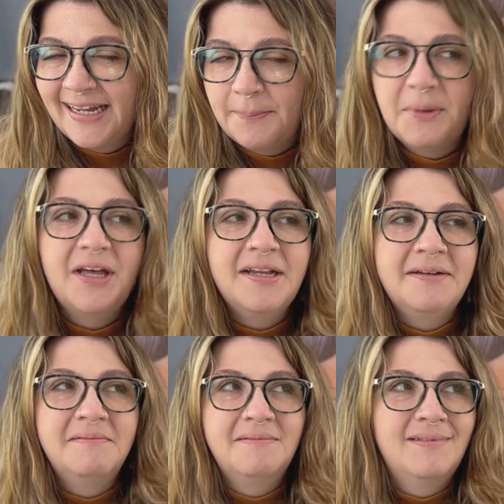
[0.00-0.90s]
but
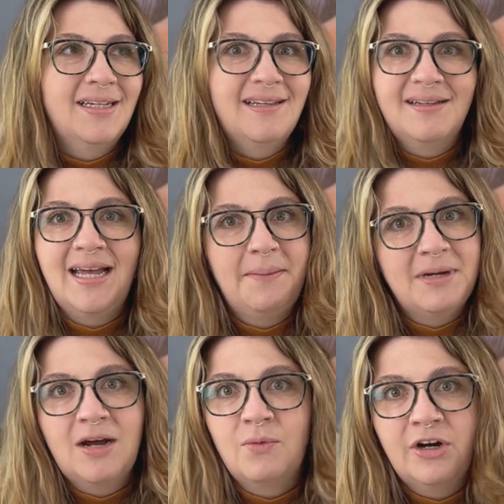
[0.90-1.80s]
I'm
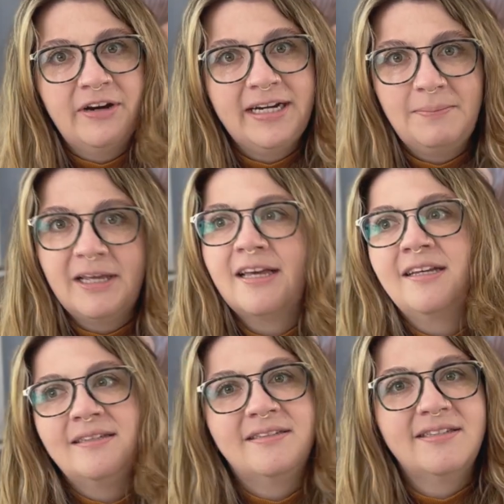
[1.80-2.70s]
not worried
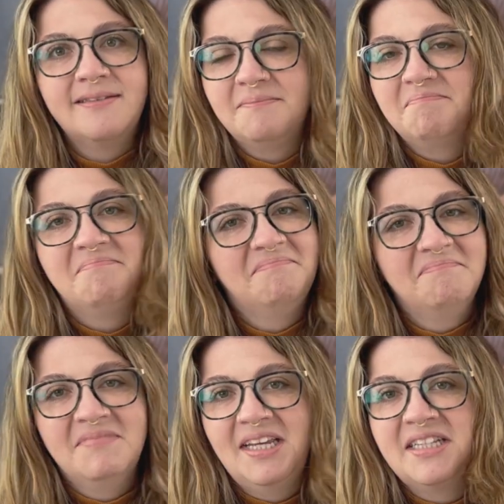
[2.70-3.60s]
because
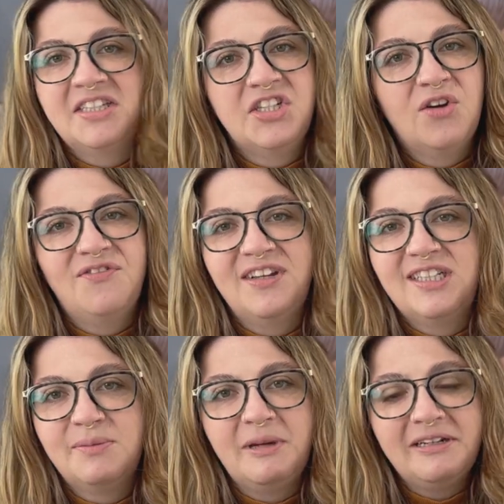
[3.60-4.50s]
it still
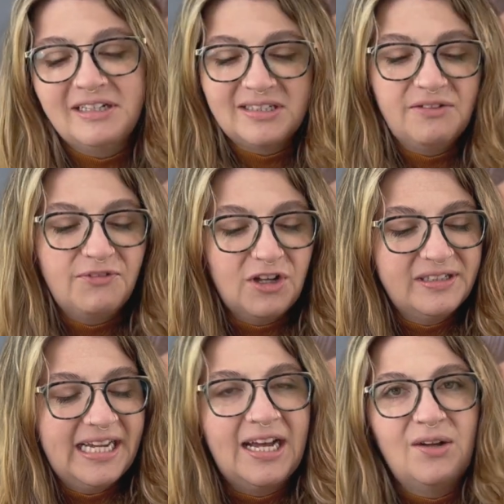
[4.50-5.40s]
fits me. It doesn't fall
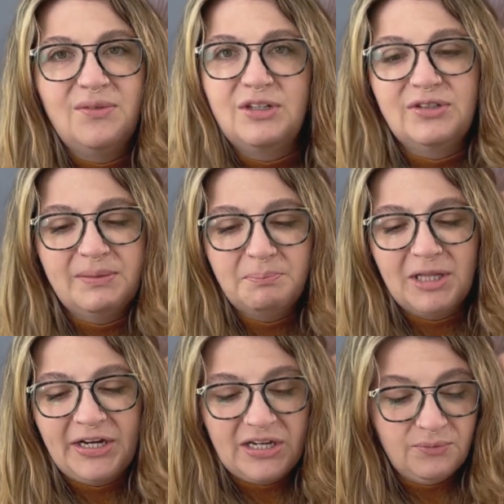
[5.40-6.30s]
down. There's
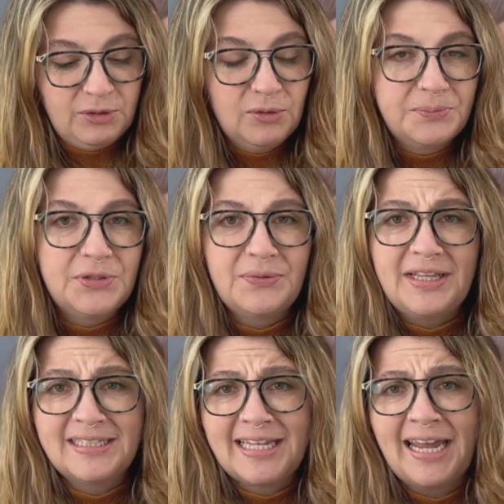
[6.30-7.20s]
plenty of room, so
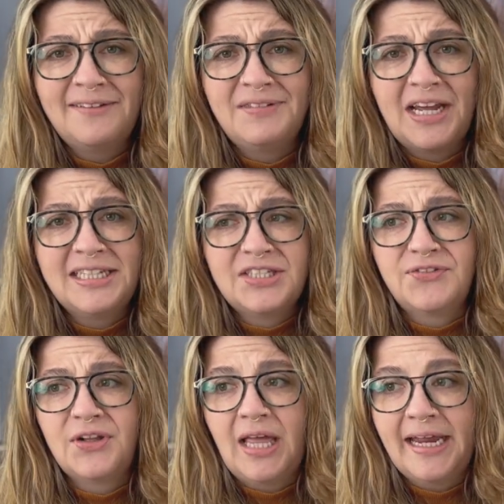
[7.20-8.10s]
that's kind of nice
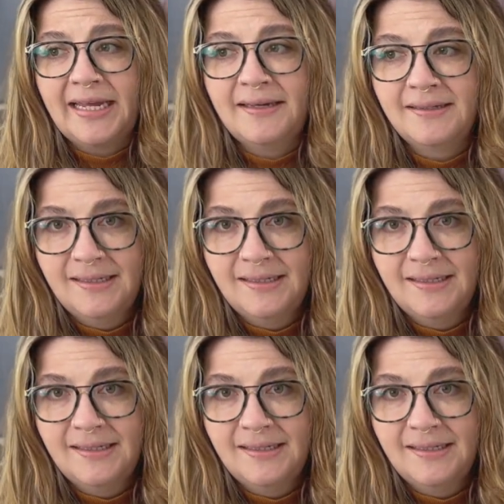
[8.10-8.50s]
for like